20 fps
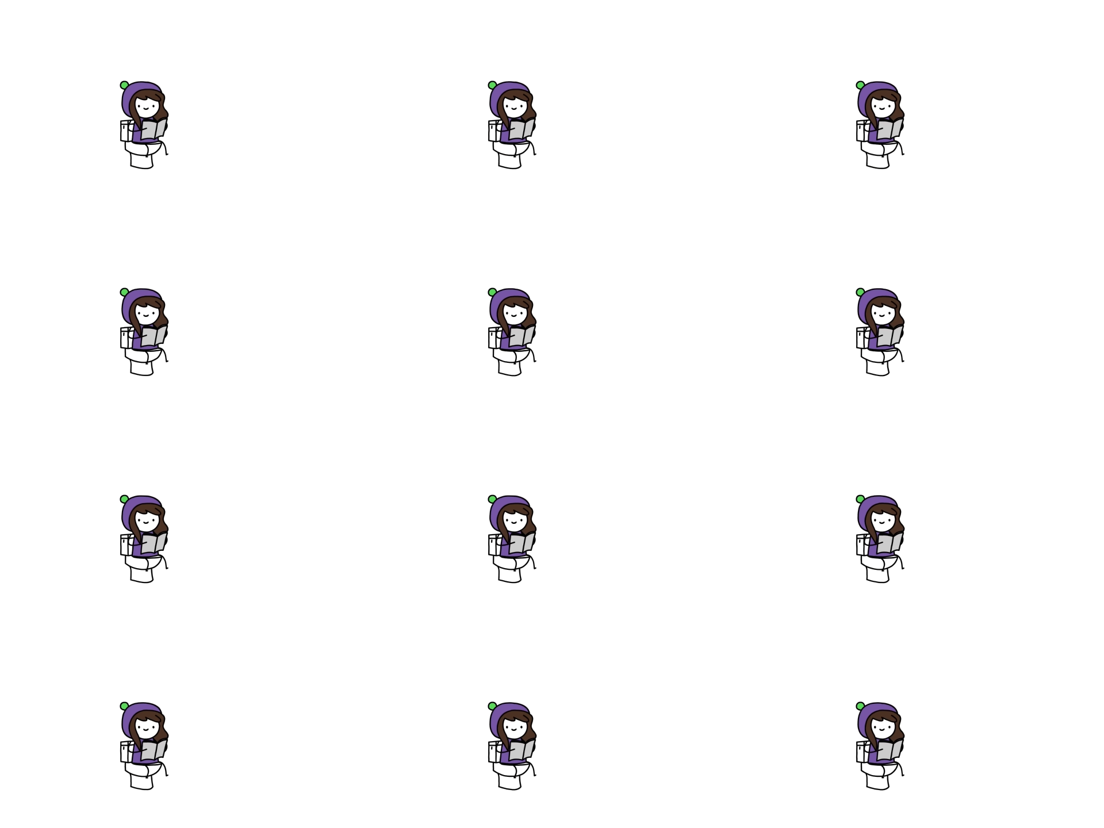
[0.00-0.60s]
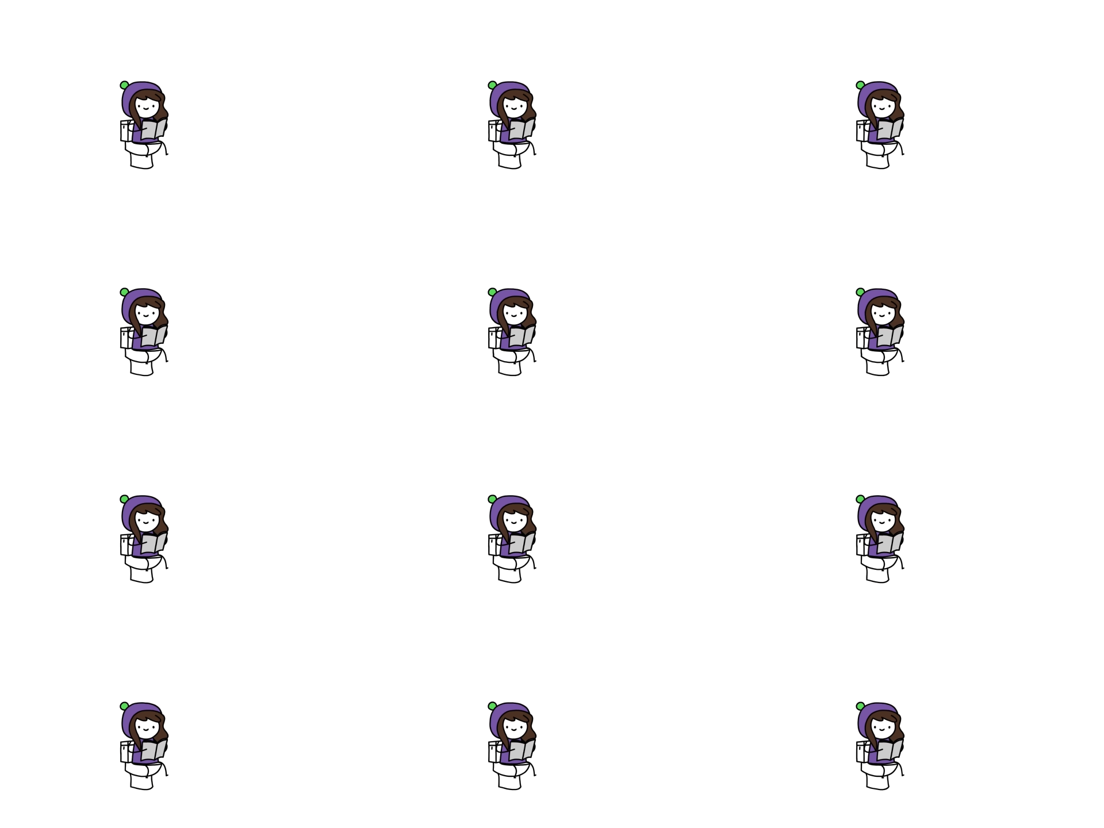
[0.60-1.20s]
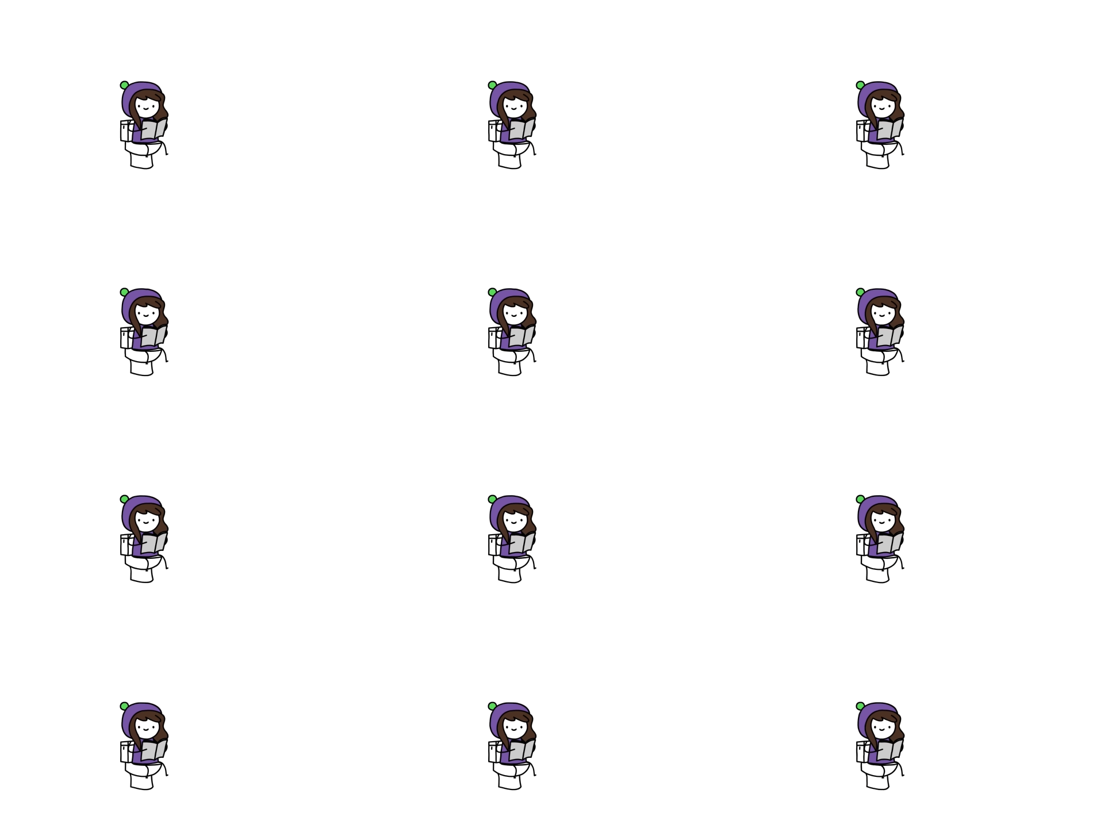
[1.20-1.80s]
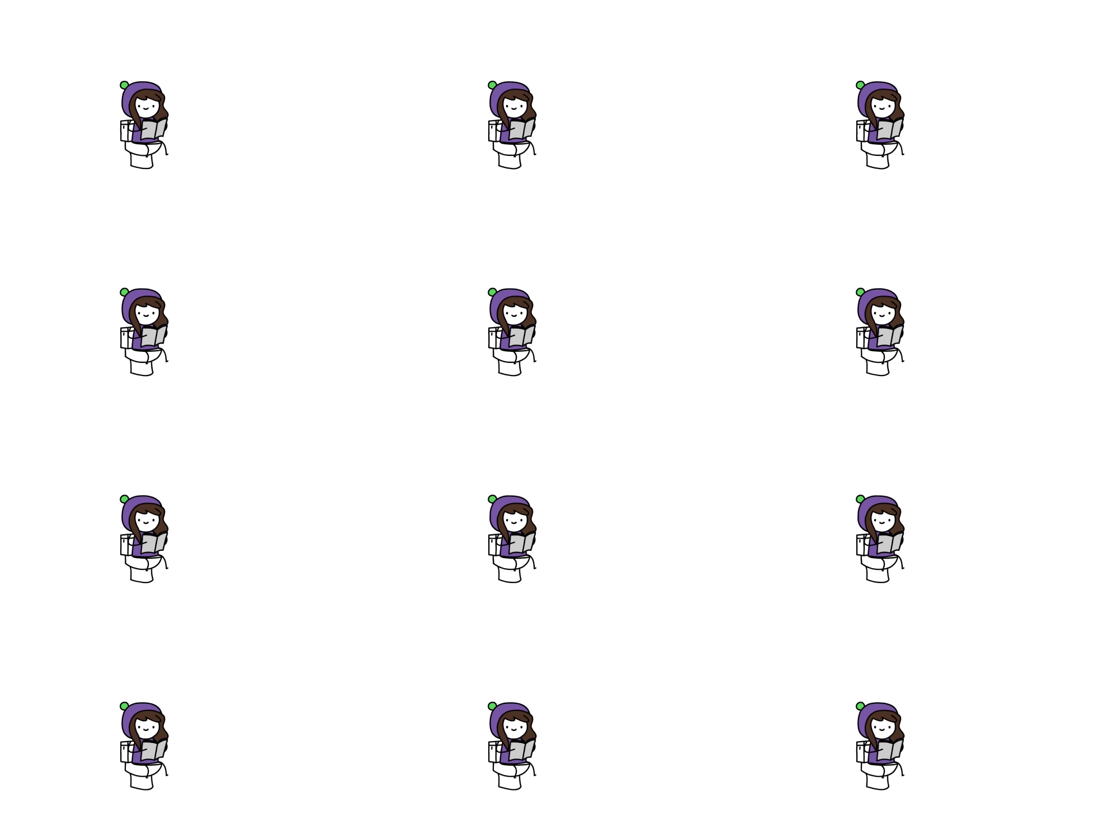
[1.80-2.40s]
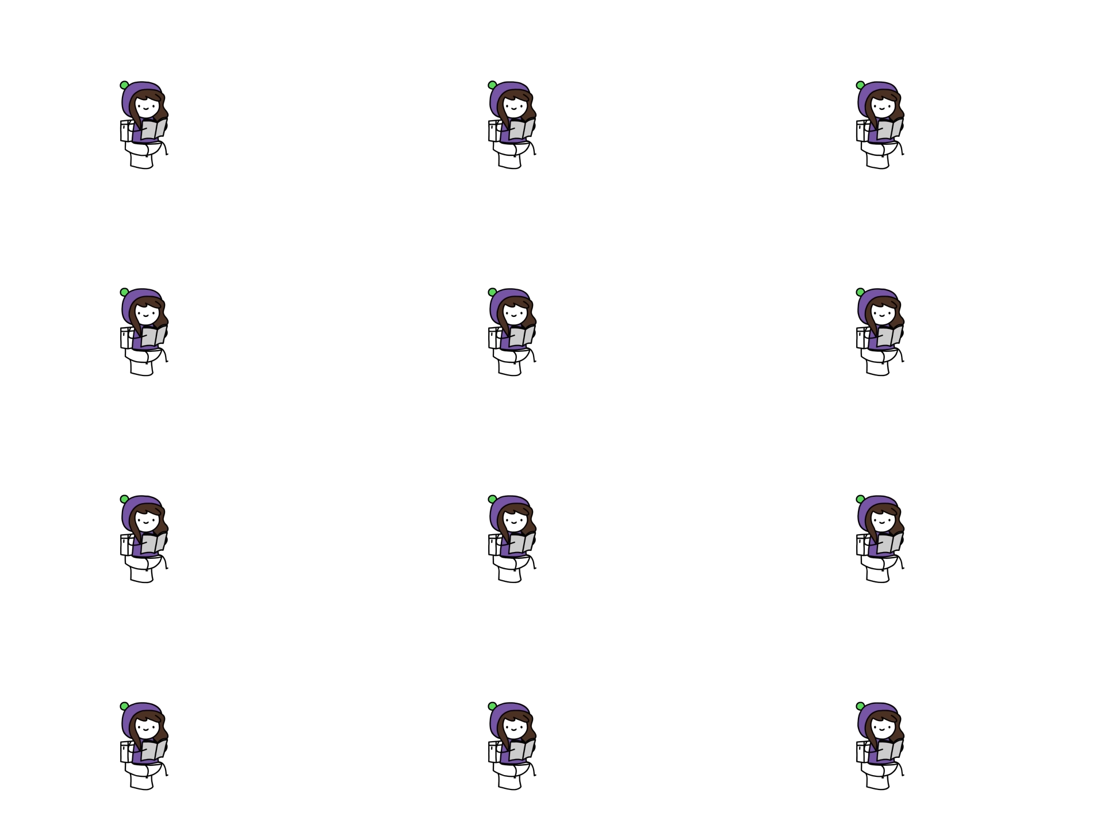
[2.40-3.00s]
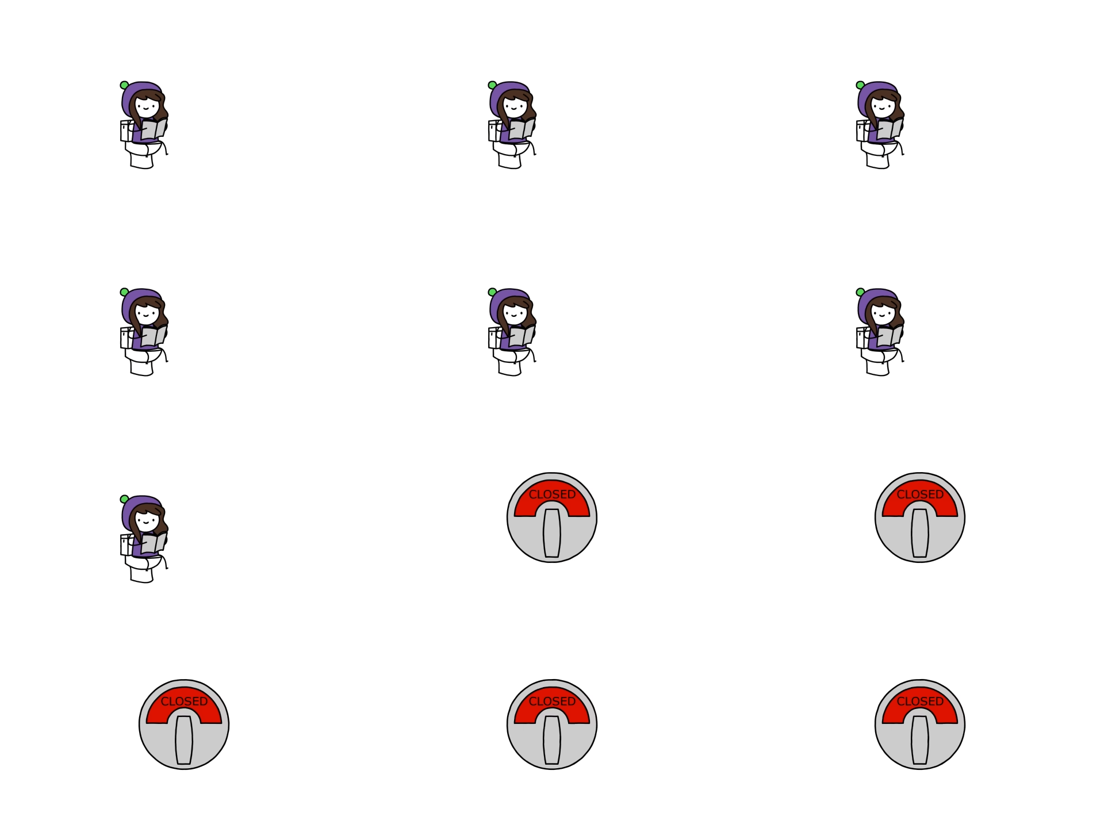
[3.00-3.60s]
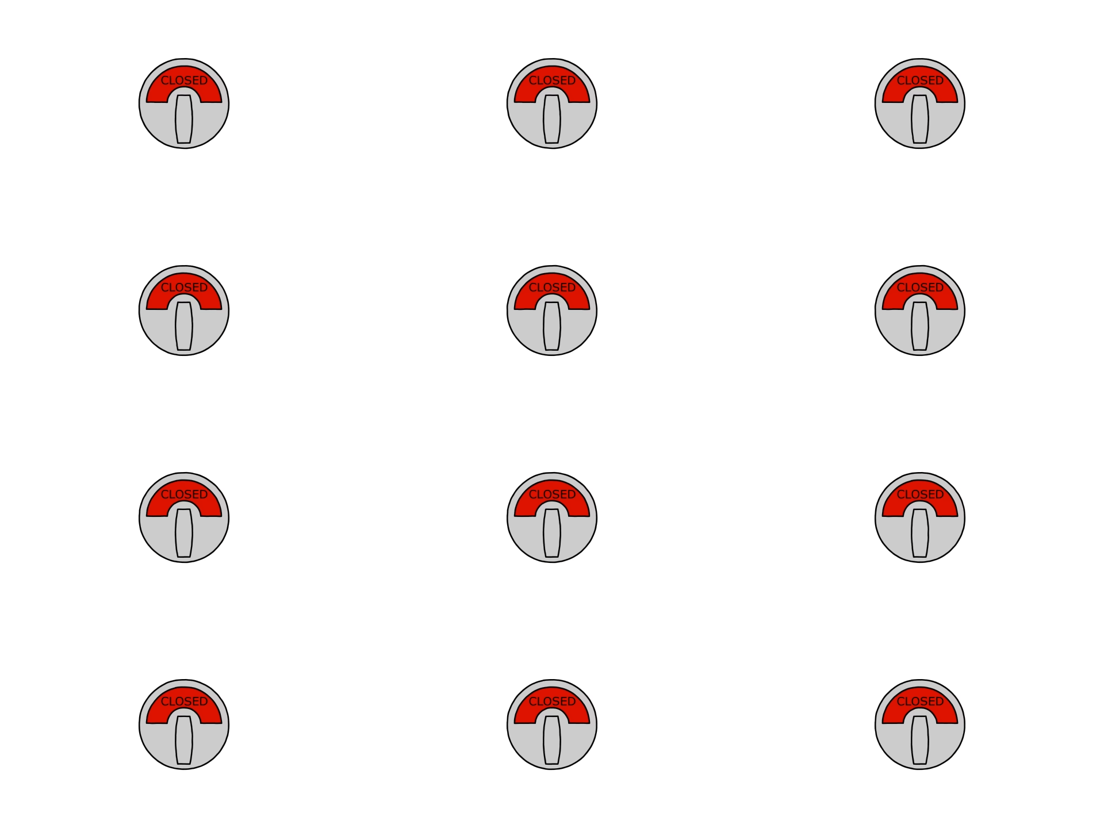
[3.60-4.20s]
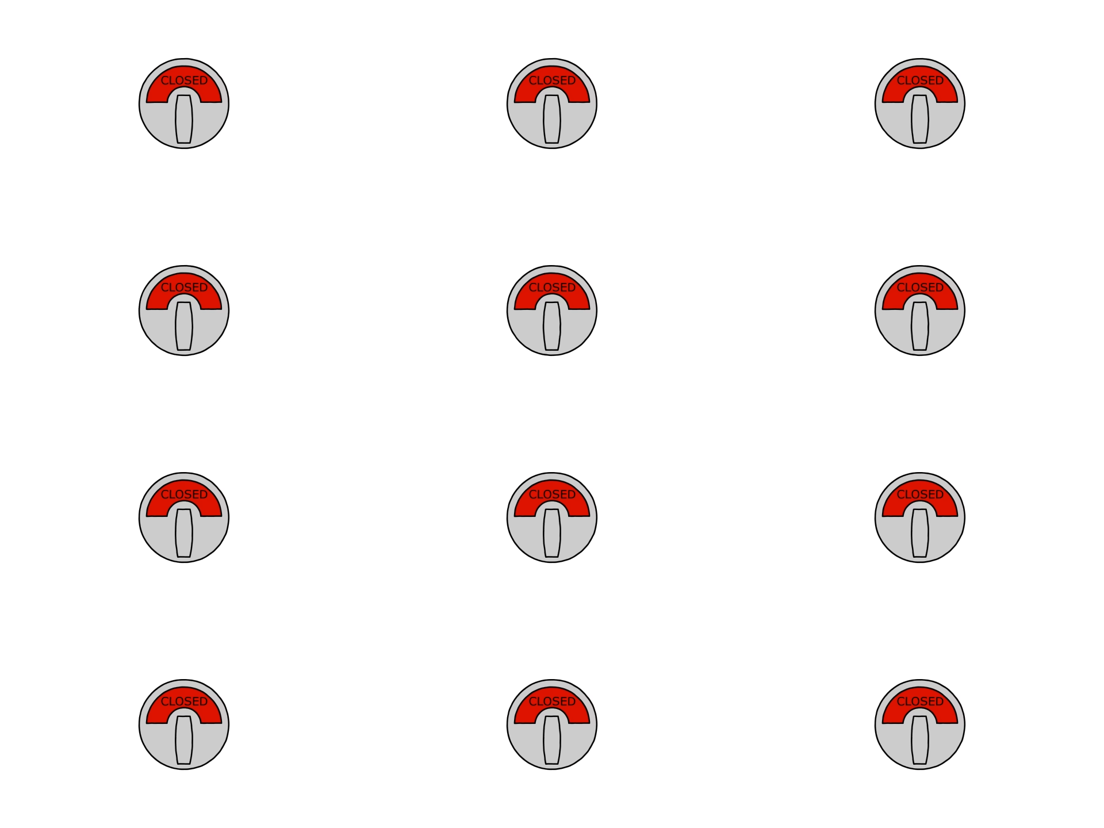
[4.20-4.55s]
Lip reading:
(no speaker visible)